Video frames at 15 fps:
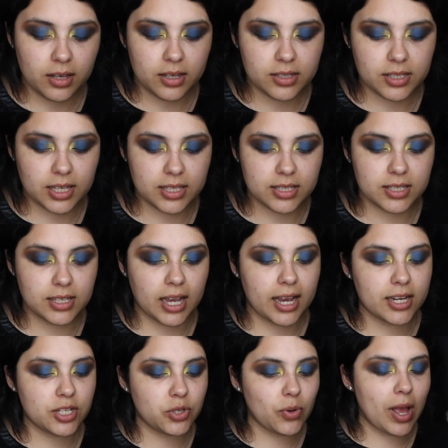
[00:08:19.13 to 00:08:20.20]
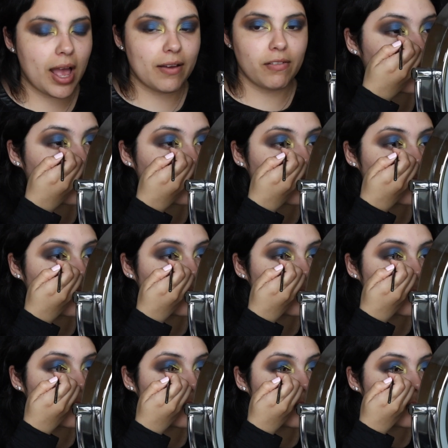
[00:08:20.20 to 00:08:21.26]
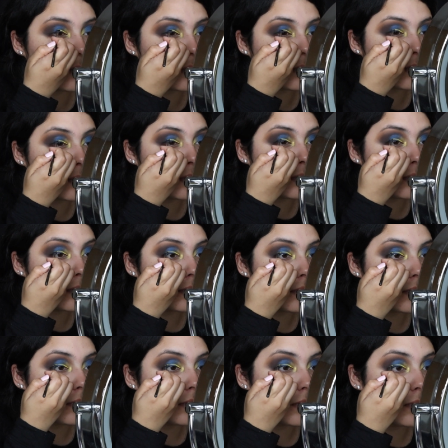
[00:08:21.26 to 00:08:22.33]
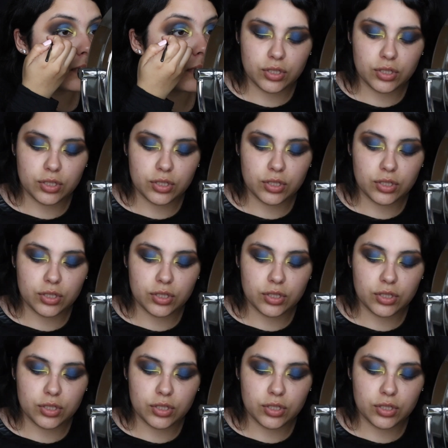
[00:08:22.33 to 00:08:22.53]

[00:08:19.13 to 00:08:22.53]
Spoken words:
since I do have a very intense color on my lid right now.